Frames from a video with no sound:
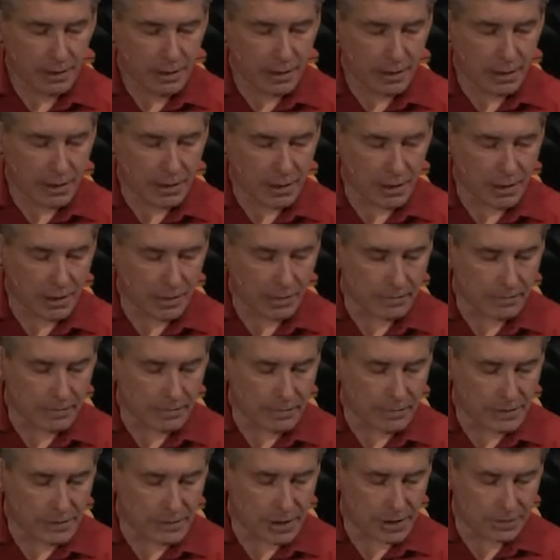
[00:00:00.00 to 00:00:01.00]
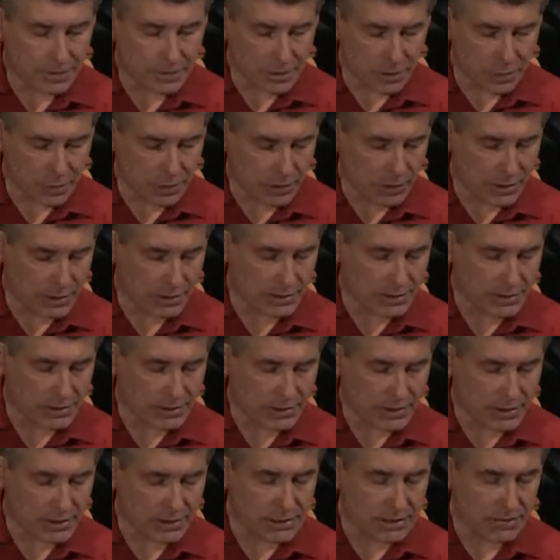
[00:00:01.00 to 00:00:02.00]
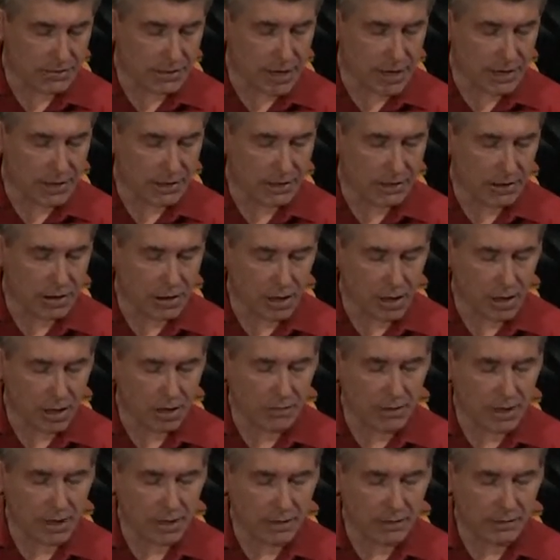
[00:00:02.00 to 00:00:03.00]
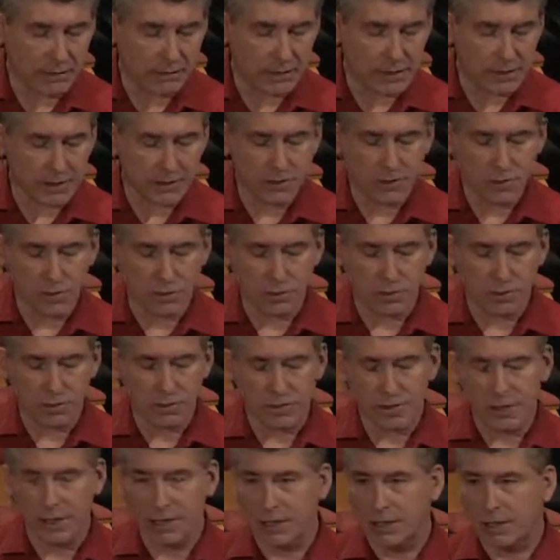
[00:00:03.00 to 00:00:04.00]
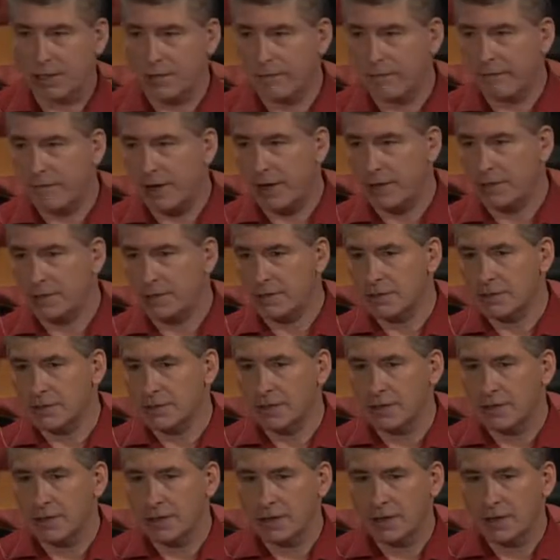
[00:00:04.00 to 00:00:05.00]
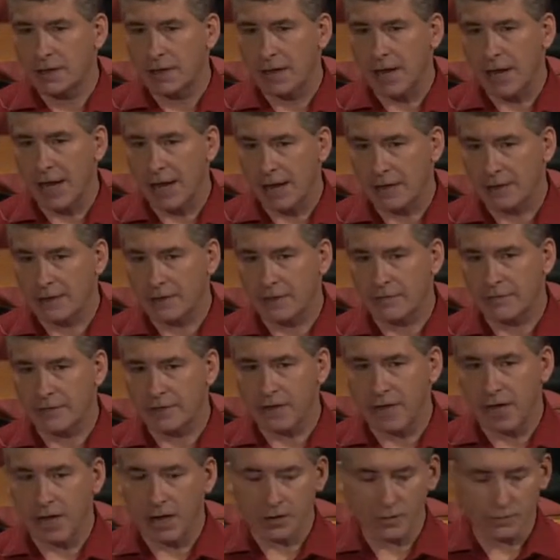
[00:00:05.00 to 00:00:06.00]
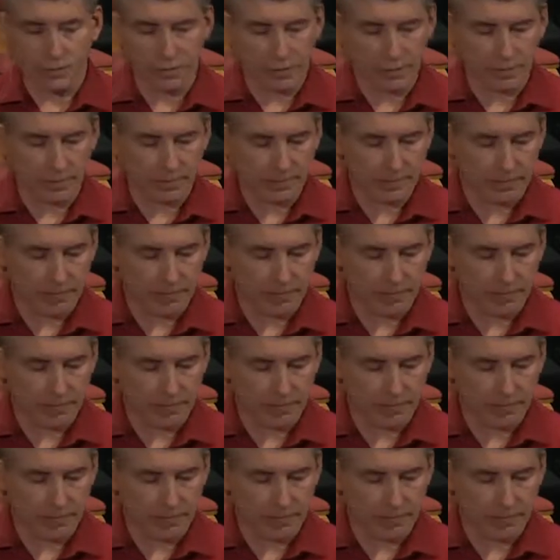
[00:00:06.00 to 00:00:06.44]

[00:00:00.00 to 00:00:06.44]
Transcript: Um, subsequently, it's a systematic argumentative discourse in defense as of a doctrine.